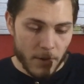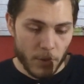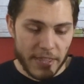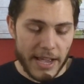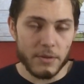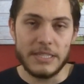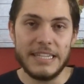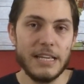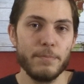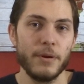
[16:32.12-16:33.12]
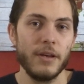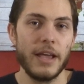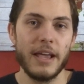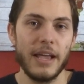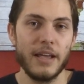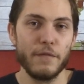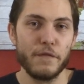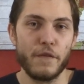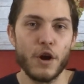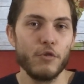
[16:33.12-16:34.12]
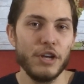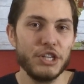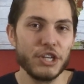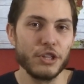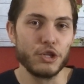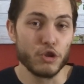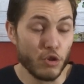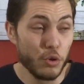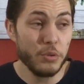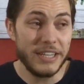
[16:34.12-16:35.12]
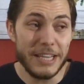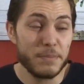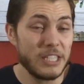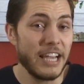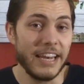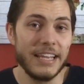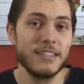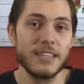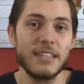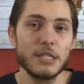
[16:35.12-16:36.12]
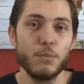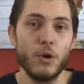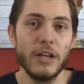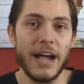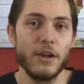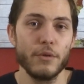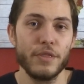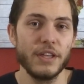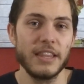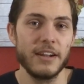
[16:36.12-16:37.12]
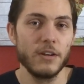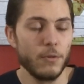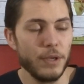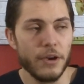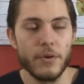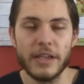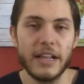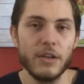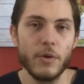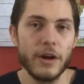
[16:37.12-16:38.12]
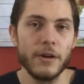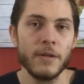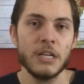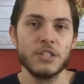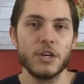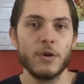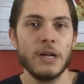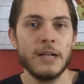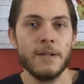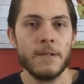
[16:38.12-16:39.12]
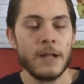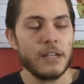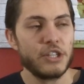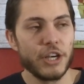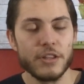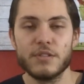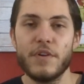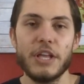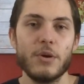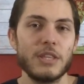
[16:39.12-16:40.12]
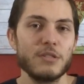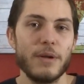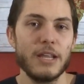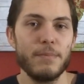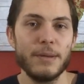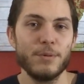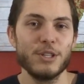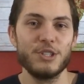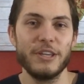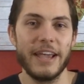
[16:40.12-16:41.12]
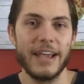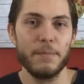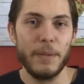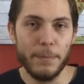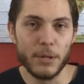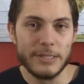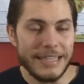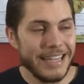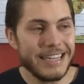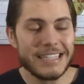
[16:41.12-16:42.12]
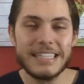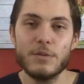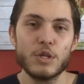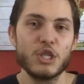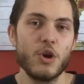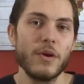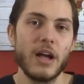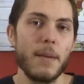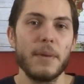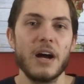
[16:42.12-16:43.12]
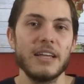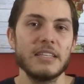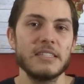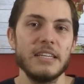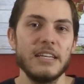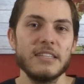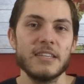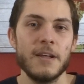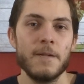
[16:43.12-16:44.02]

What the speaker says: with how deep and far-reaching the true deep state is at this point, I don't think that it'll be going anywhere. So share this video with as many people as you can. People need to see what's going on behind the scenes.